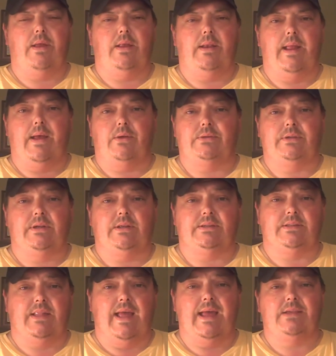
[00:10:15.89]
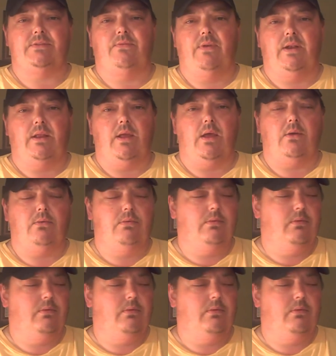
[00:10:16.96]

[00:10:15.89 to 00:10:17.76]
announced in his last video,